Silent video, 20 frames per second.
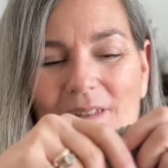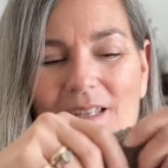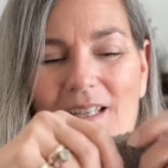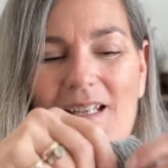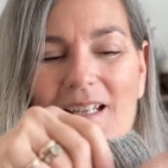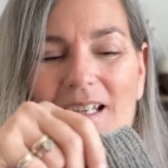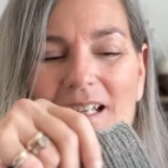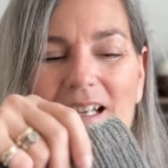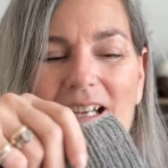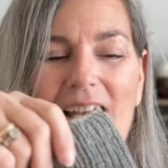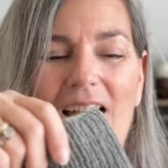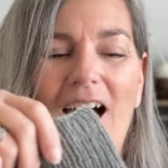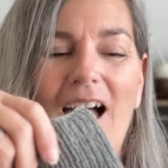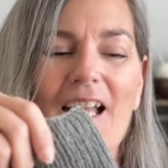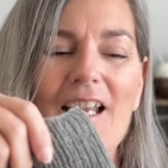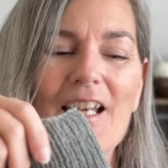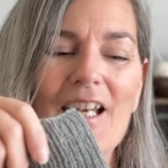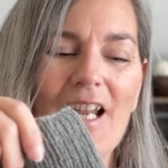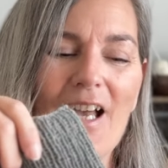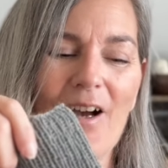
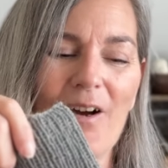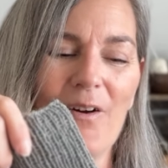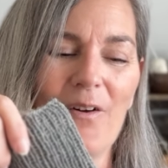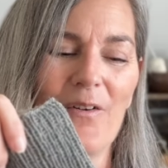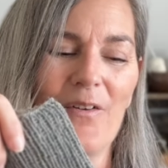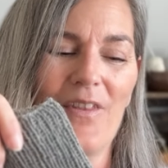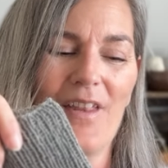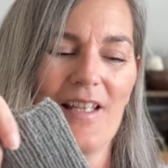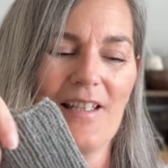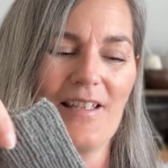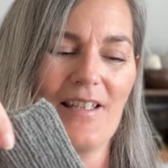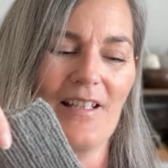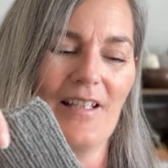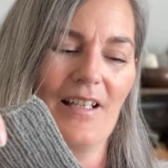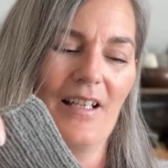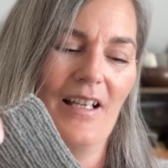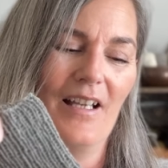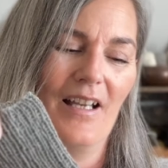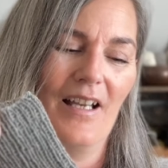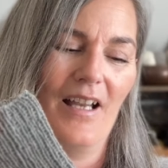I know that the
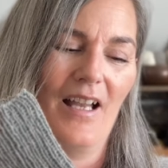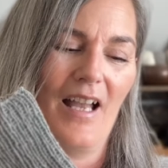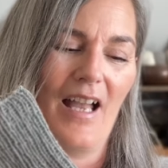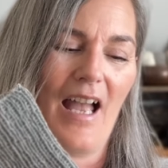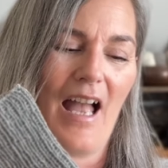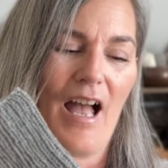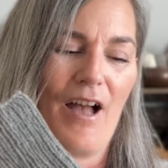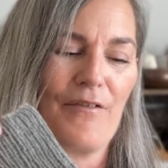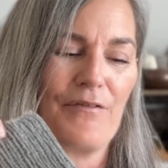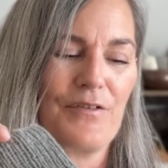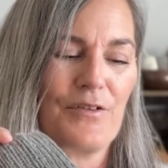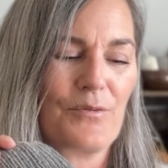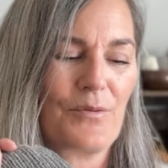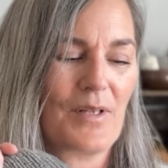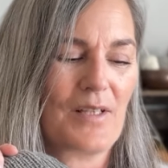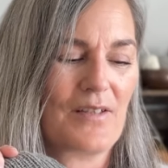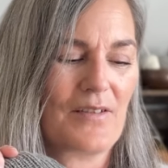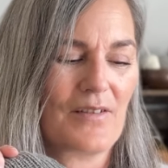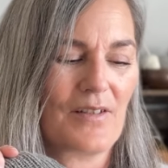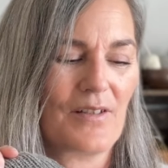half
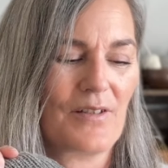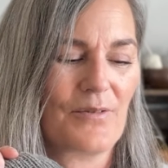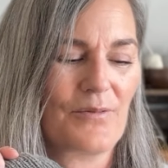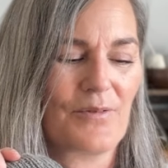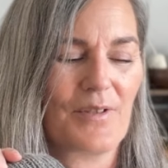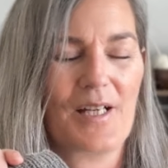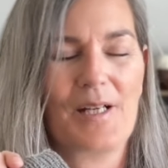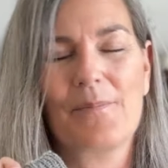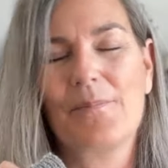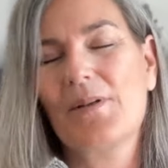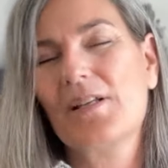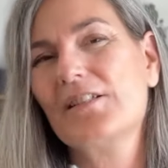twisted rib,